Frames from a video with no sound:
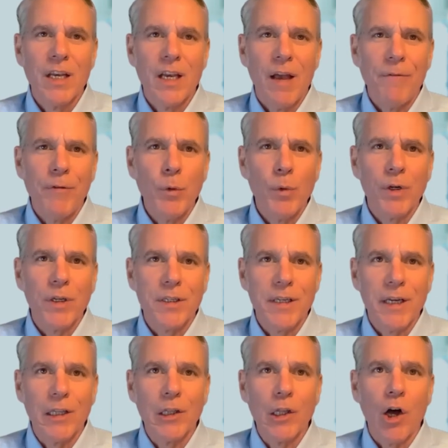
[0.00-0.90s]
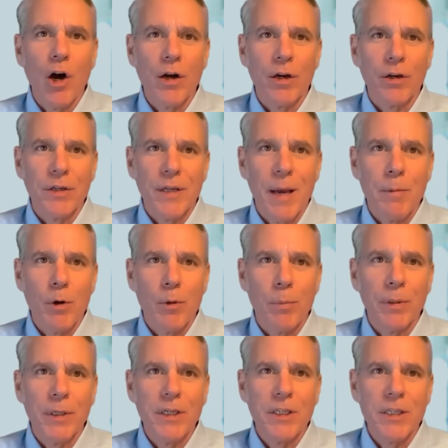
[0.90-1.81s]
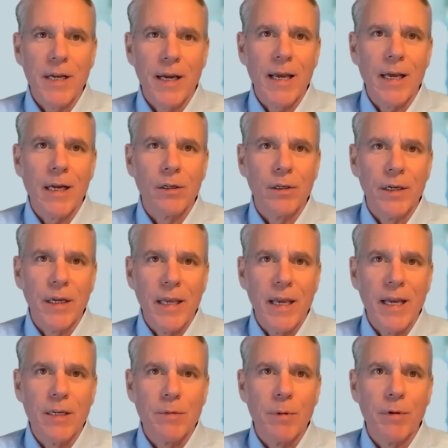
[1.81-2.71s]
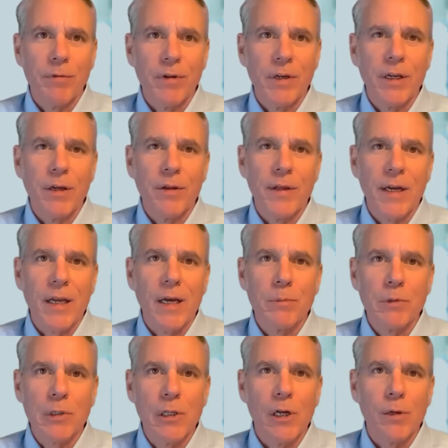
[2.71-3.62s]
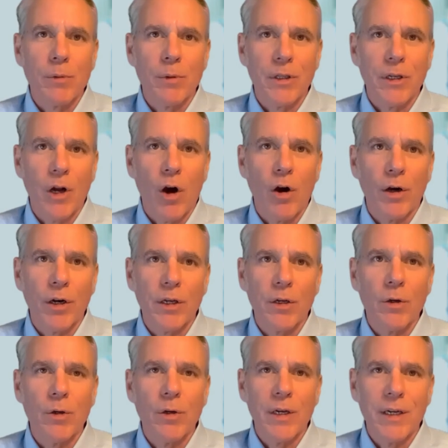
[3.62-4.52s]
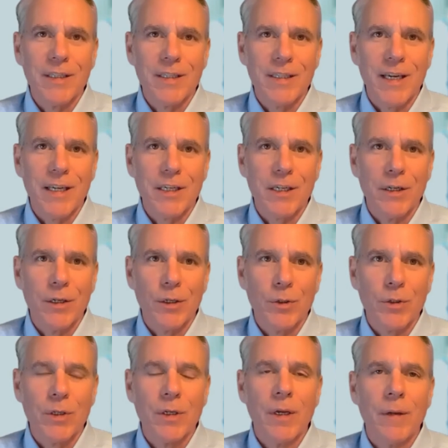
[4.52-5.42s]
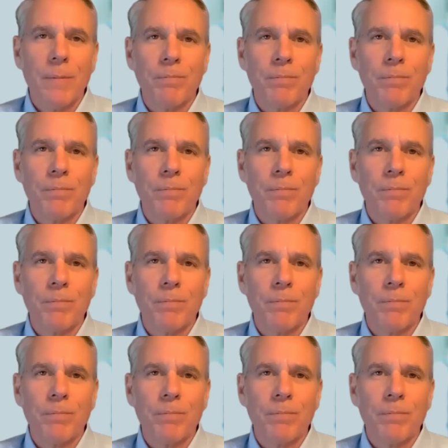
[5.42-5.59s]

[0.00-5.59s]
If you want to see a longer demo, please check out our engagement video that comes along with an article and session notes.